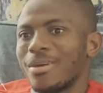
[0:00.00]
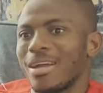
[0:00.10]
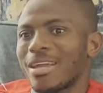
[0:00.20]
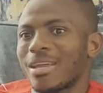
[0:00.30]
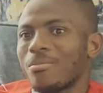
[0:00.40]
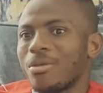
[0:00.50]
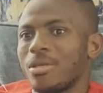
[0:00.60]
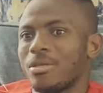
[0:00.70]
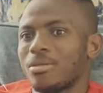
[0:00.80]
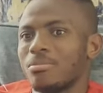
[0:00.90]
I can
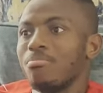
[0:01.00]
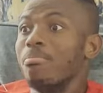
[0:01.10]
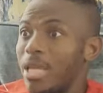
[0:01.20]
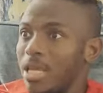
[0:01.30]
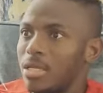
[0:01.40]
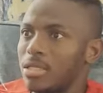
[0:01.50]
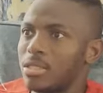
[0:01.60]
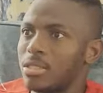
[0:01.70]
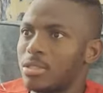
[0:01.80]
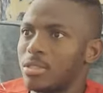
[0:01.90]
be mean
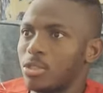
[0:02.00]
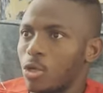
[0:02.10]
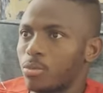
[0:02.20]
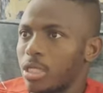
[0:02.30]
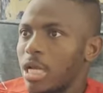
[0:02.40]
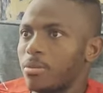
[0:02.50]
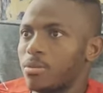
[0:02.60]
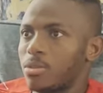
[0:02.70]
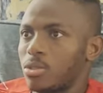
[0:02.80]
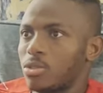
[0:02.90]

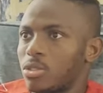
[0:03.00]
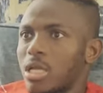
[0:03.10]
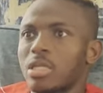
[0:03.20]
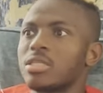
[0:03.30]
sometimes, you understand.